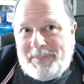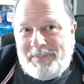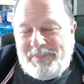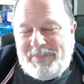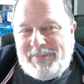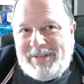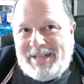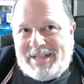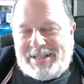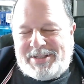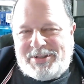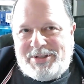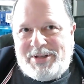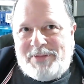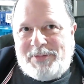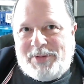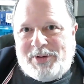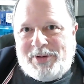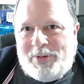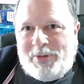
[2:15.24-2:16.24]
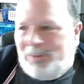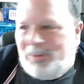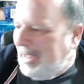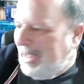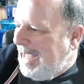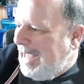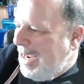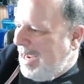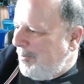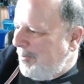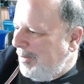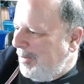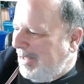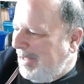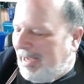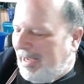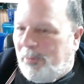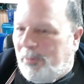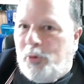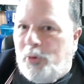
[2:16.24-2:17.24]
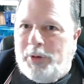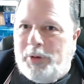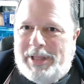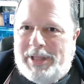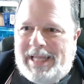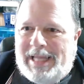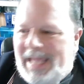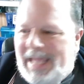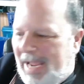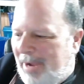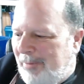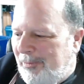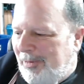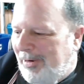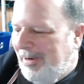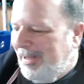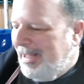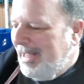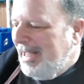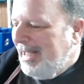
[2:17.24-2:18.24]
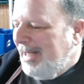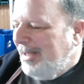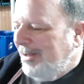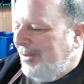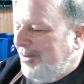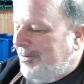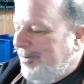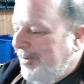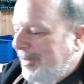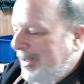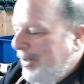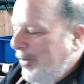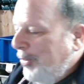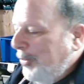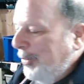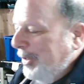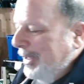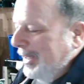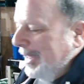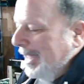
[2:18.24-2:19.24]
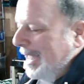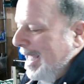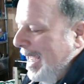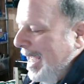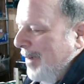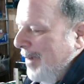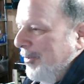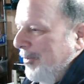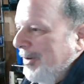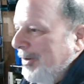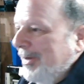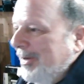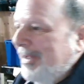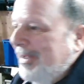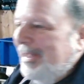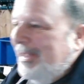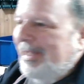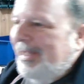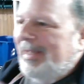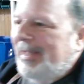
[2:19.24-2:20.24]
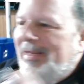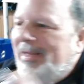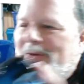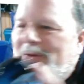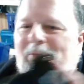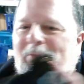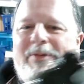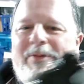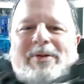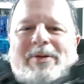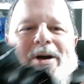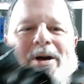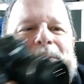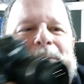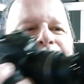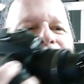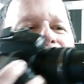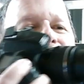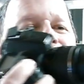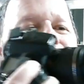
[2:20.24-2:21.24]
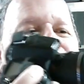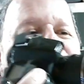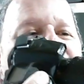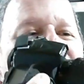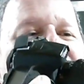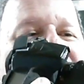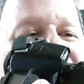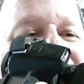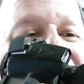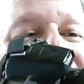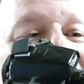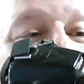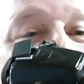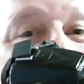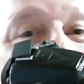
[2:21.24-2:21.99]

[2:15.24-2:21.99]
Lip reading: It's difficult with a camera, like I'm holding the camera, literally holding the camera, up to the little lens